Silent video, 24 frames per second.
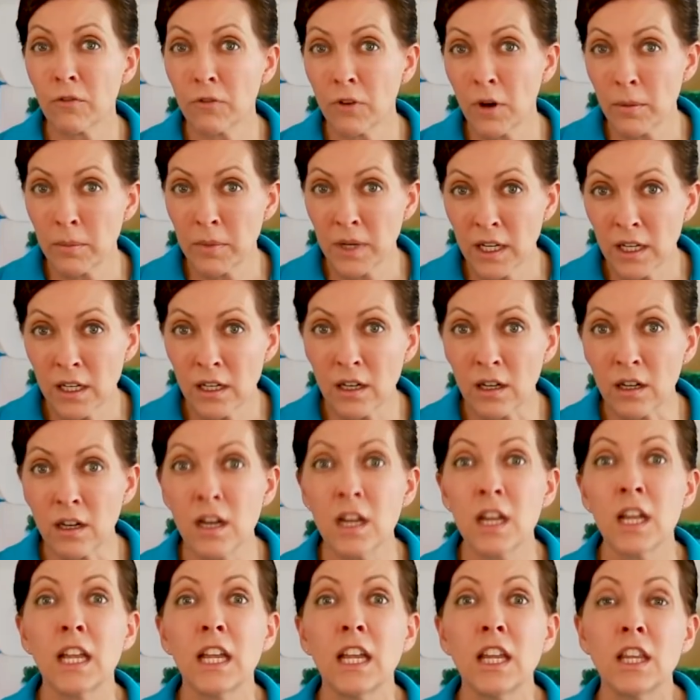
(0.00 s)
from here
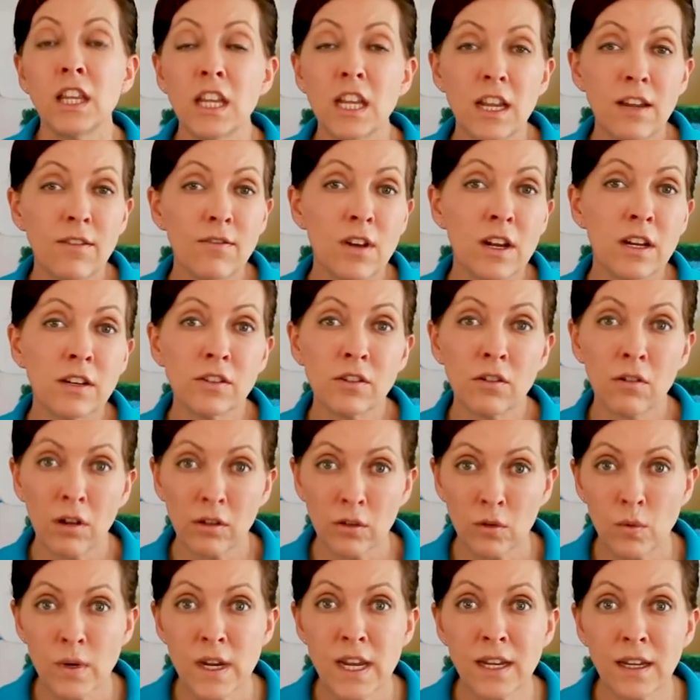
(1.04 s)
in the evenings or
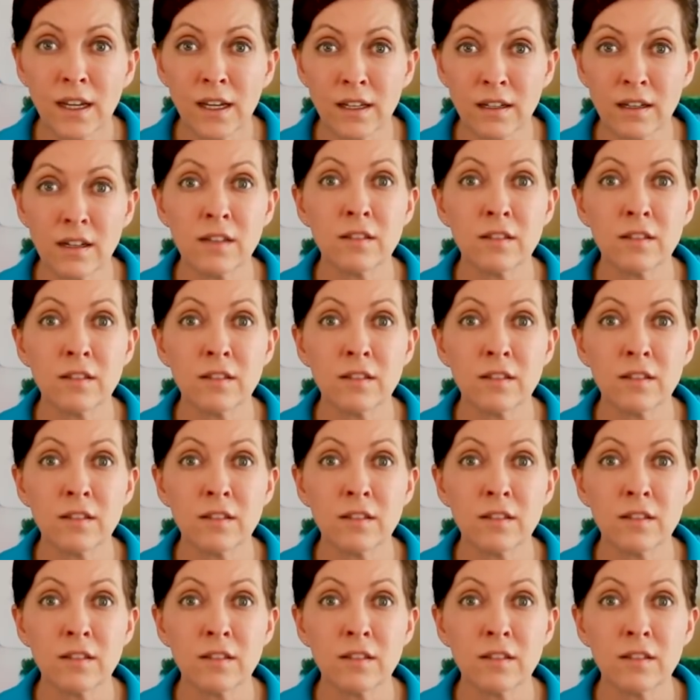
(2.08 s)
on the weekend.